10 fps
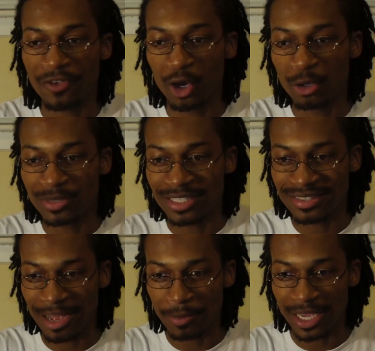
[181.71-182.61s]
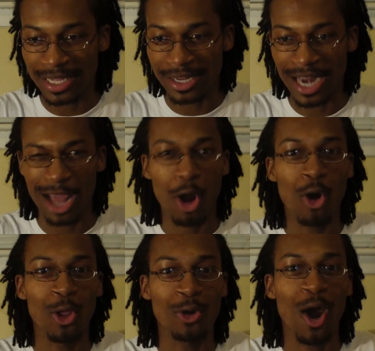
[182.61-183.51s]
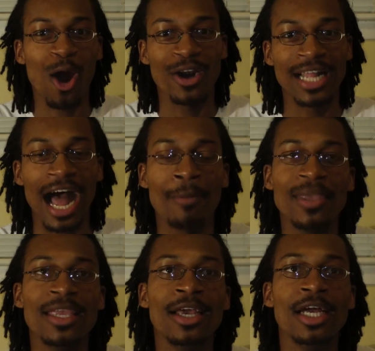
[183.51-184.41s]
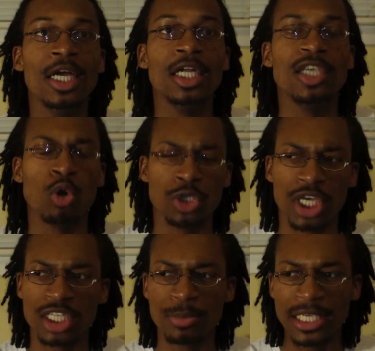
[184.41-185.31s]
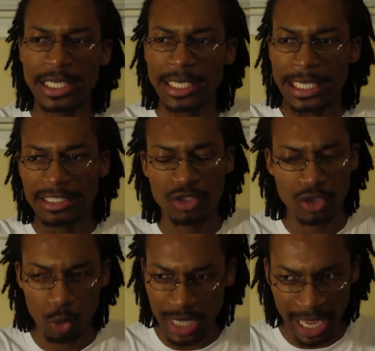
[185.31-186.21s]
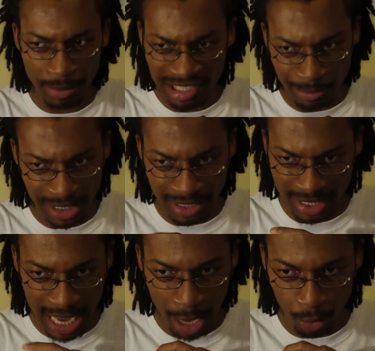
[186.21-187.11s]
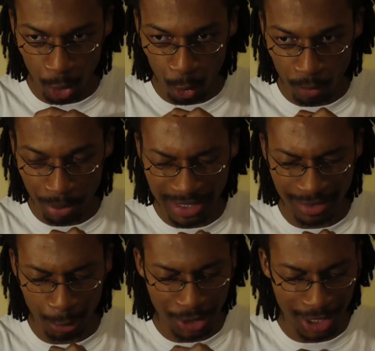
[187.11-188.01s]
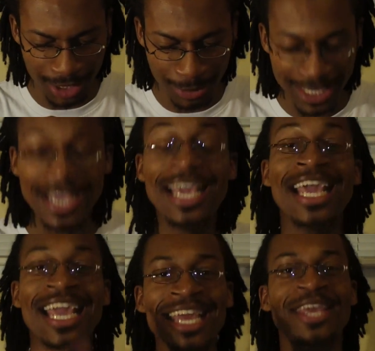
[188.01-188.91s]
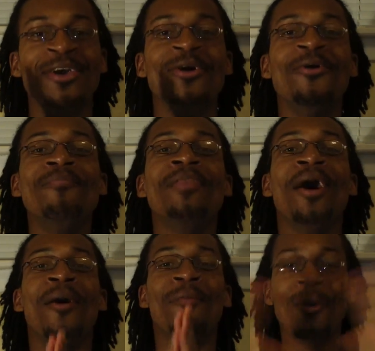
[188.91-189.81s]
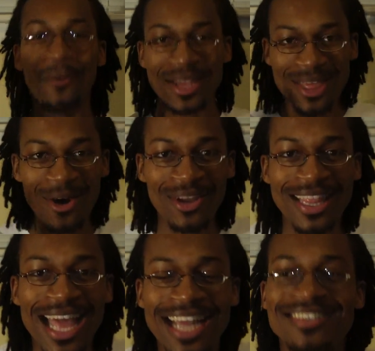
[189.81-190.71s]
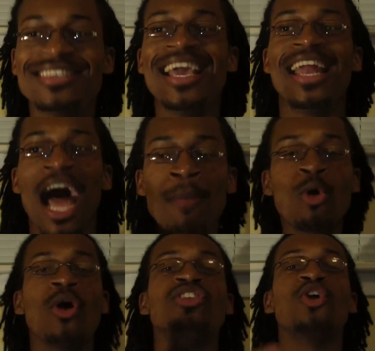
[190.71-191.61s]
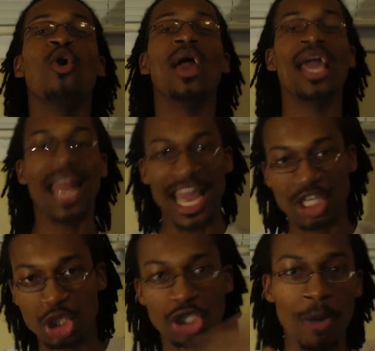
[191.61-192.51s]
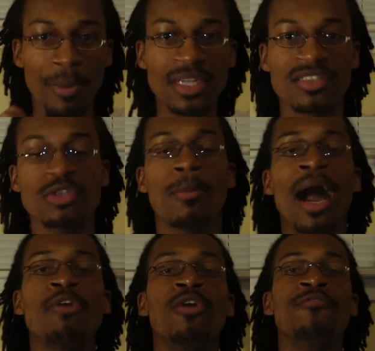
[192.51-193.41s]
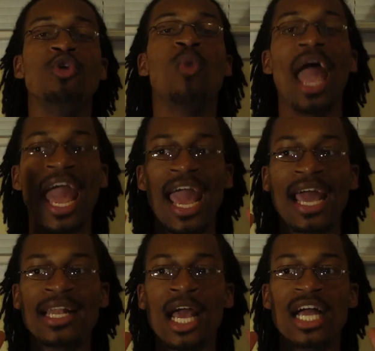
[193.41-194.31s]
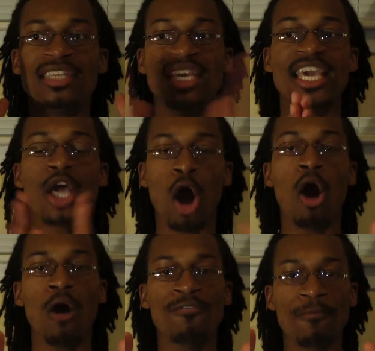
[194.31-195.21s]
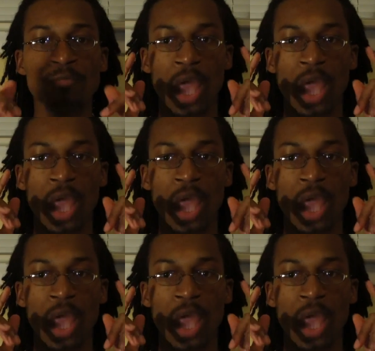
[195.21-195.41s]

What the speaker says: films, except they're not all on hard copy. Don't judge me. It's so damn tempting to download. Please don't judge me. Anywho, but with all of that said, I'm going to go ahead and jump into my review. And to kick off